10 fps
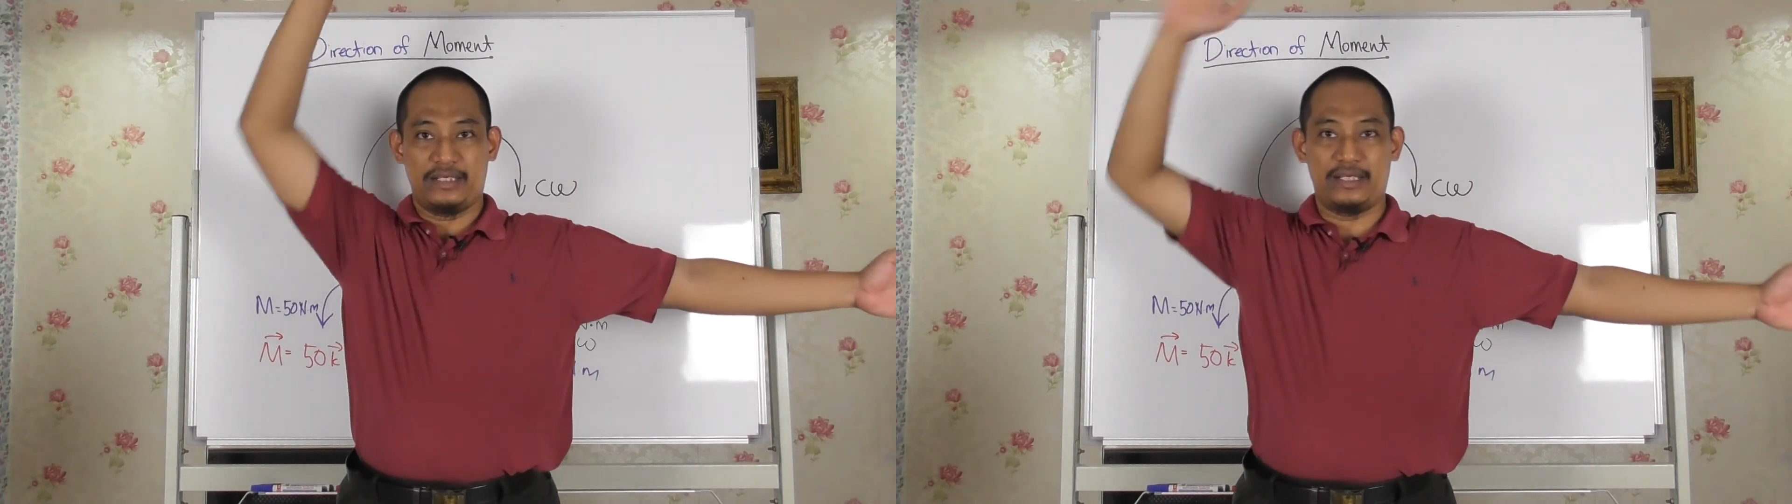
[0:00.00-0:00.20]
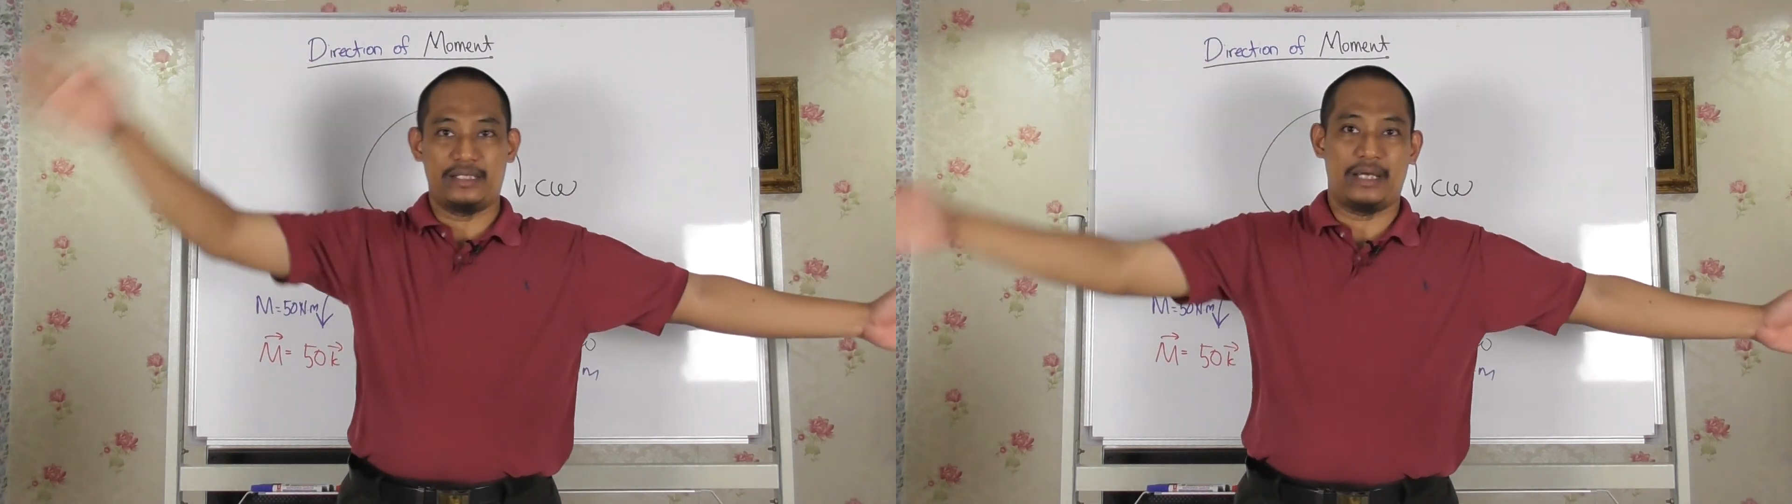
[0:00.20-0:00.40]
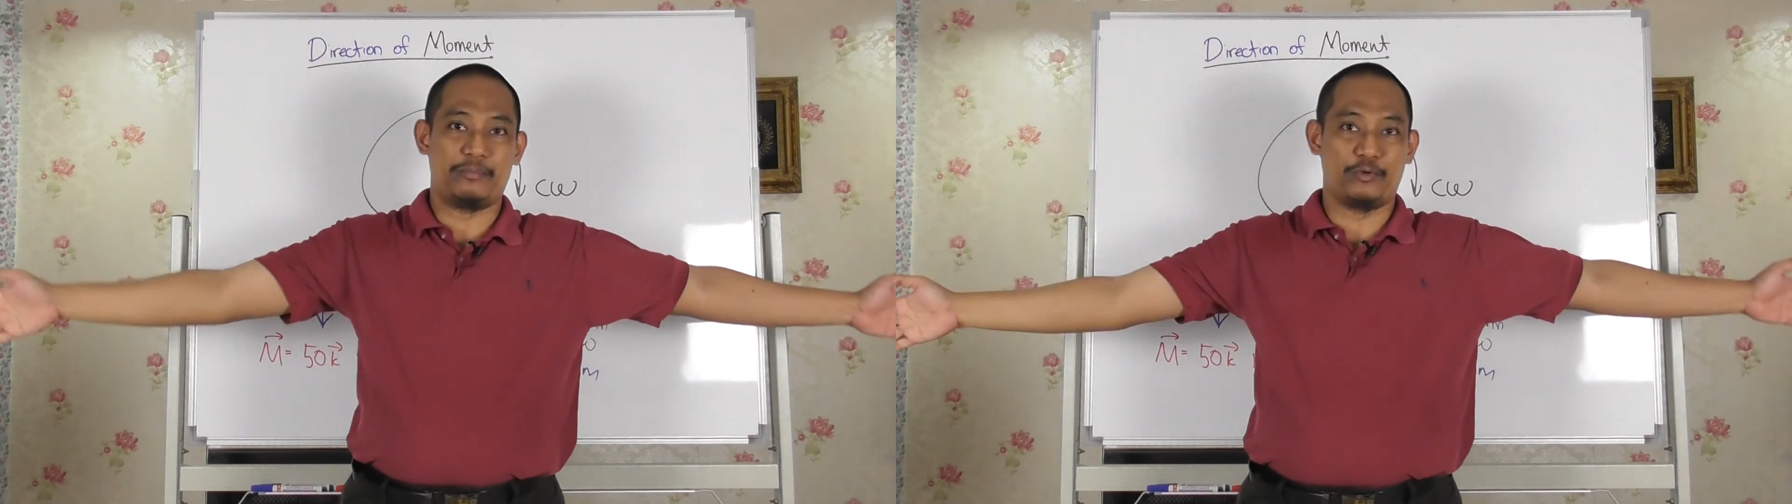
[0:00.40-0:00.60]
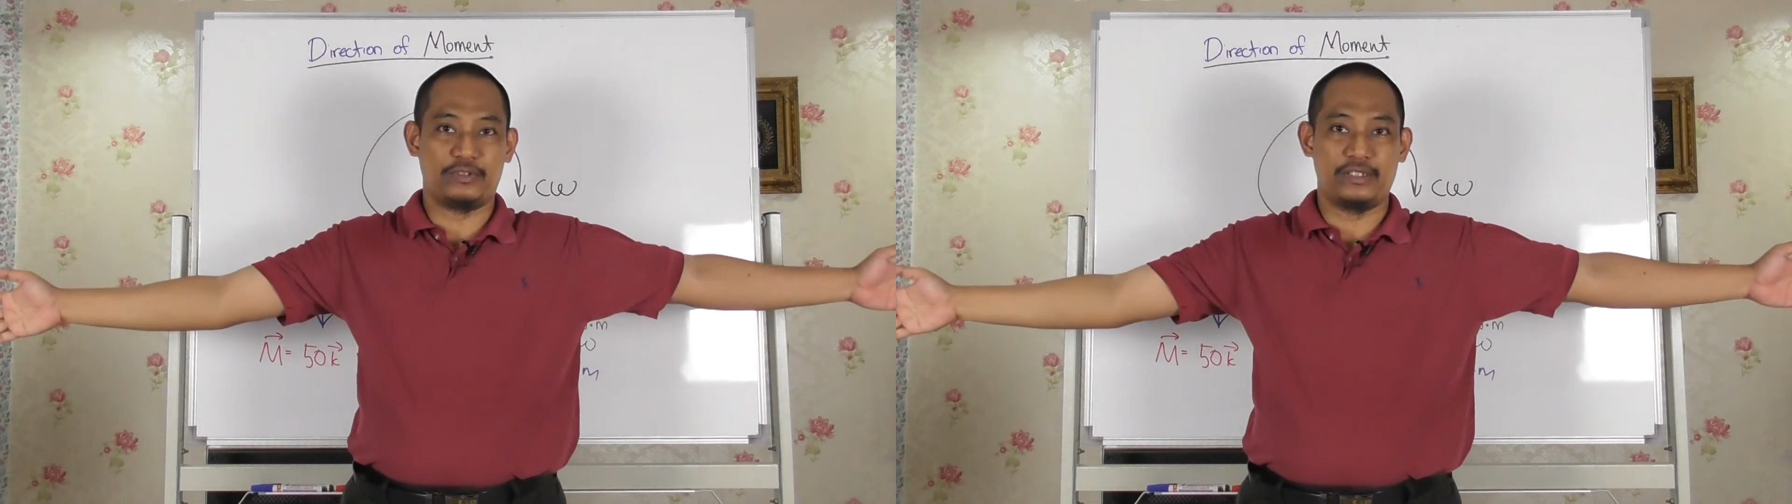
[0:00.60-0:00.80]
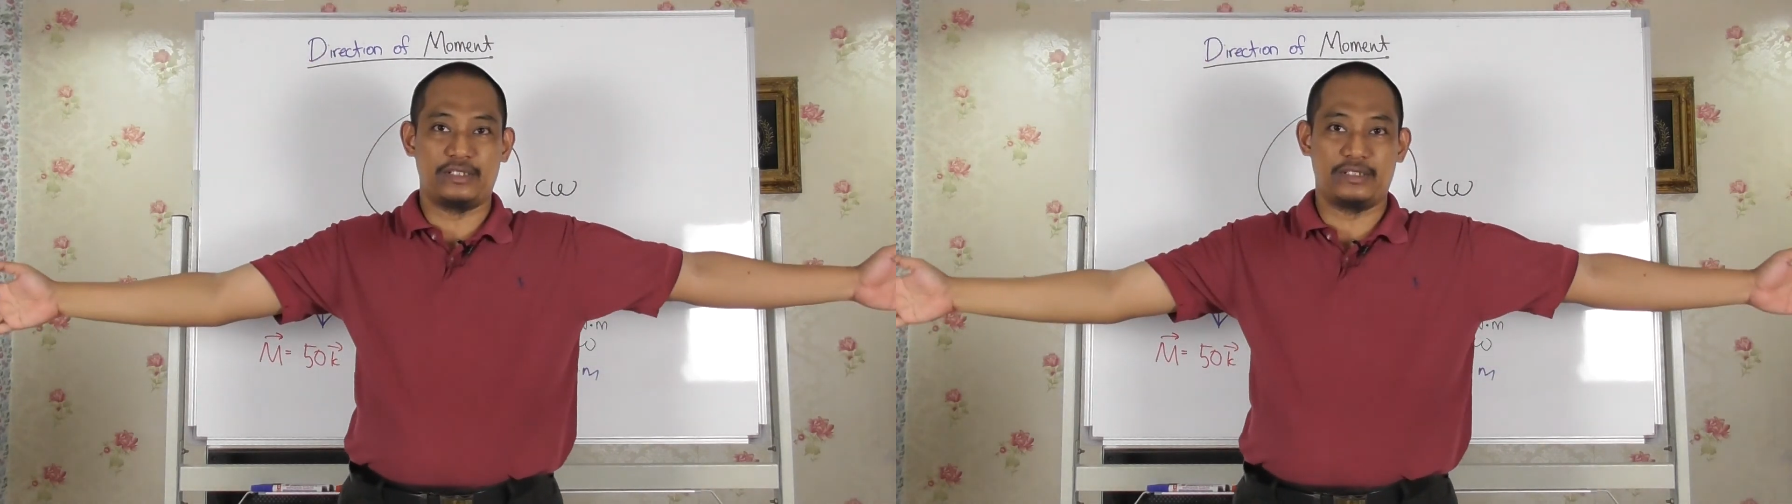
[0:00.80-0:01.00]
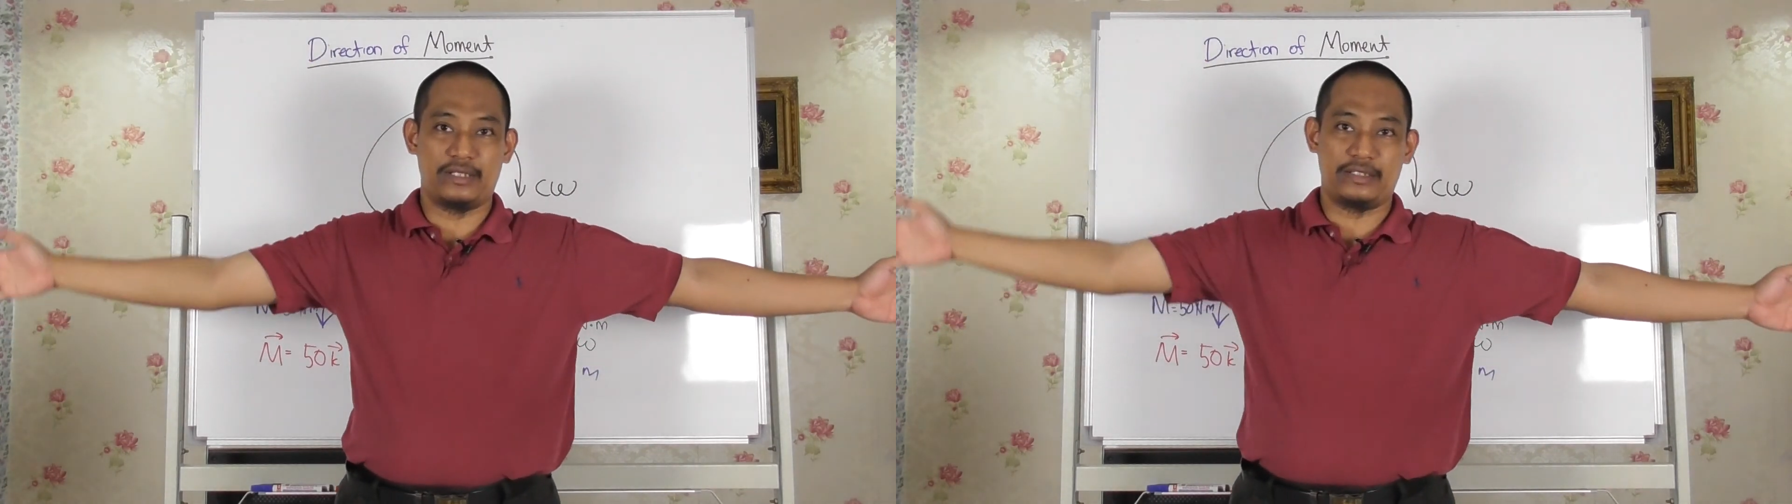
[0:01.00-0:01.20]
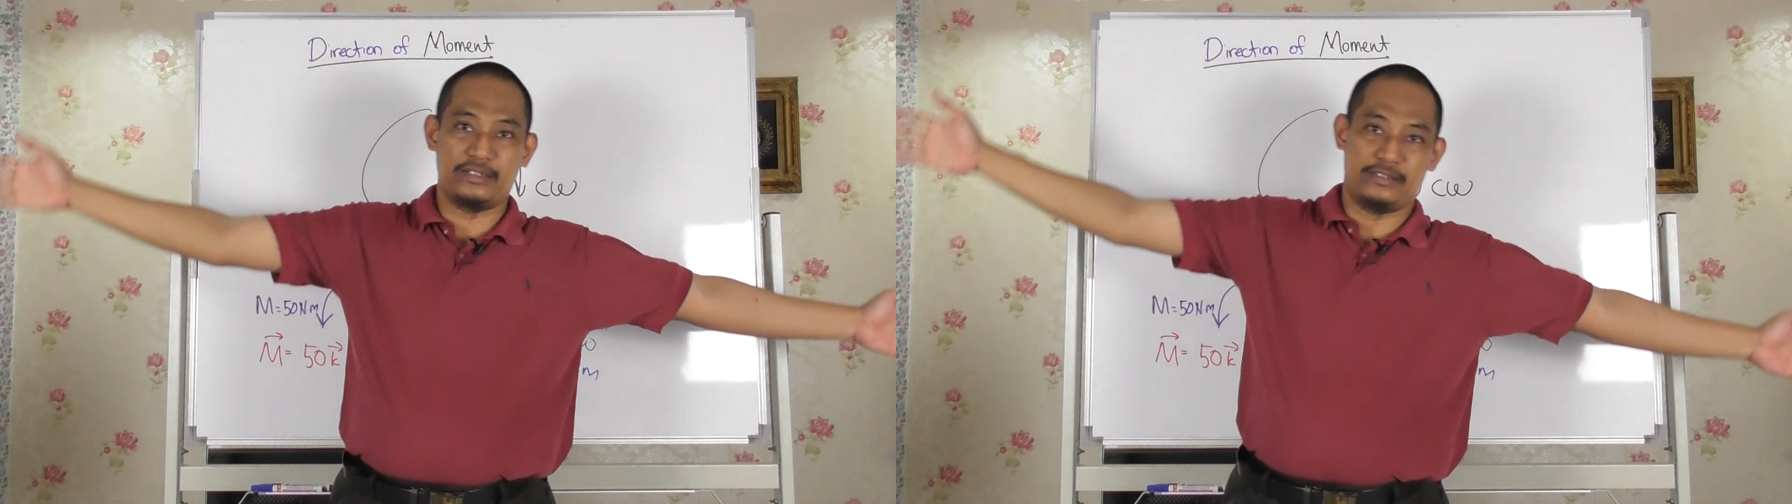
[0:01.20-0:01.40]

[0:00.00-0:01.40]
and I'm rotating like